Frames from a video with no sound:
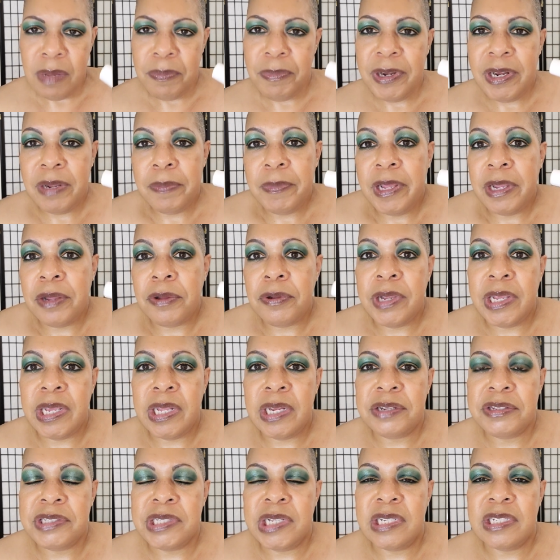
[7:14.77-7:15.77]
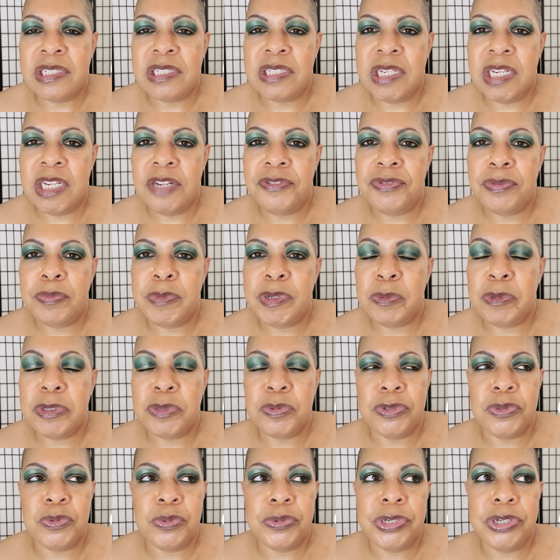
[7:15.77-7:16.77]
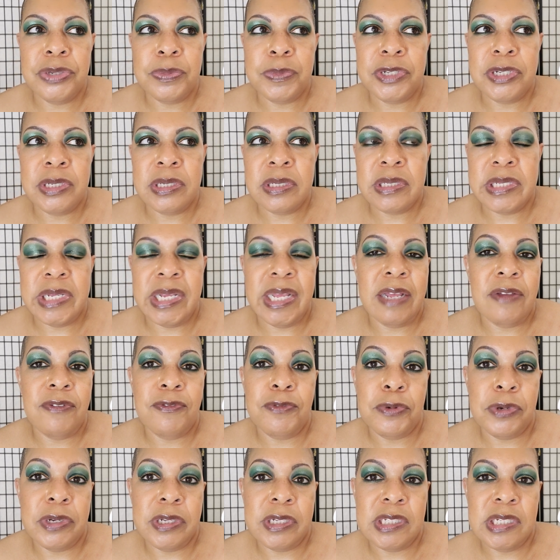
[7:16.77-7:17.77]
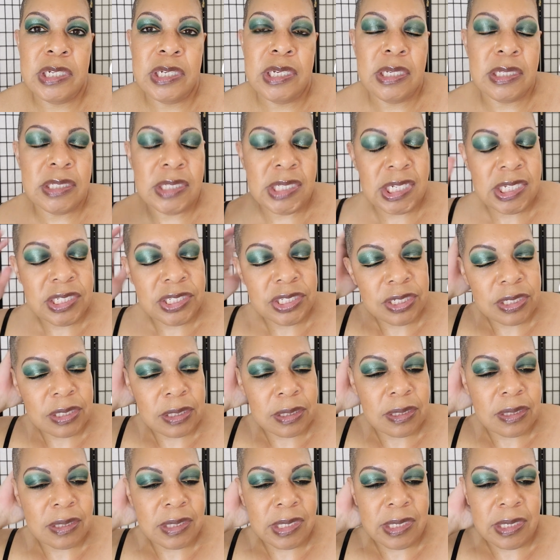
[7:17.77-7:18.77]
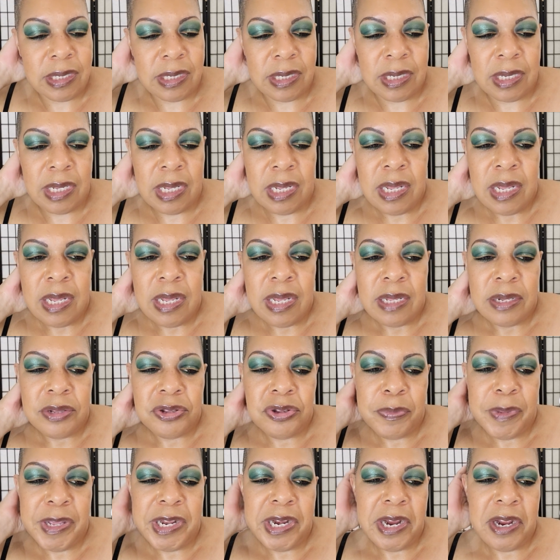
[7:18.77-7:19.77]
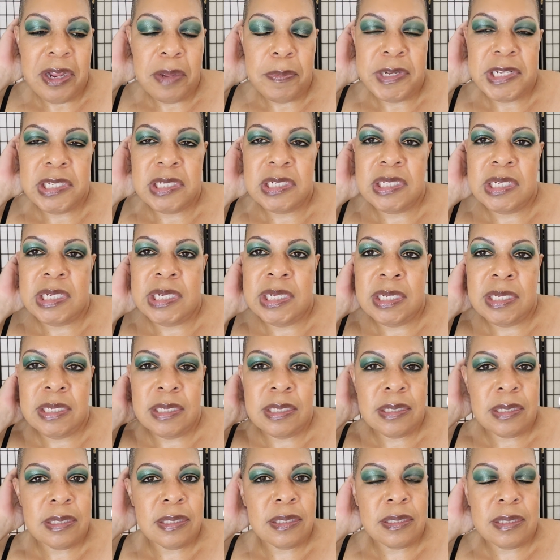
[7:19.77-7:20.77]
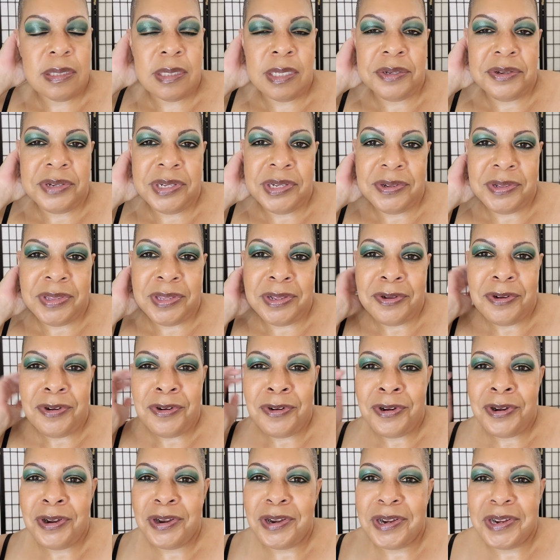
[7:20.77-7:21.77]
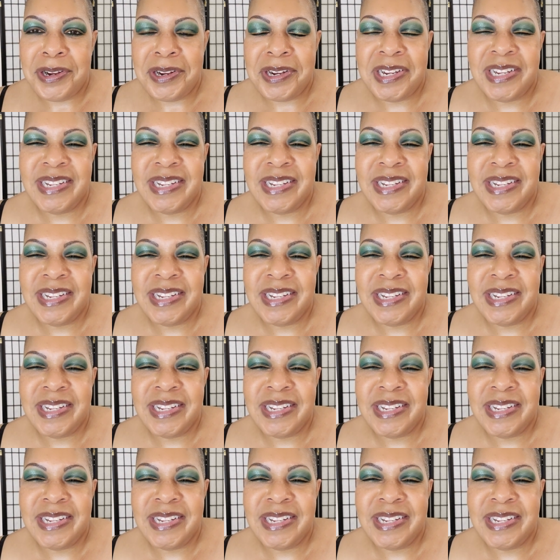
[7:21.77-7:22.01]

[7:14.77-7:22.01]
But I'm like, okay, there's not a shade for me, which was weird because they have 40 shades. And that's just to say, no matter how many shades there there are,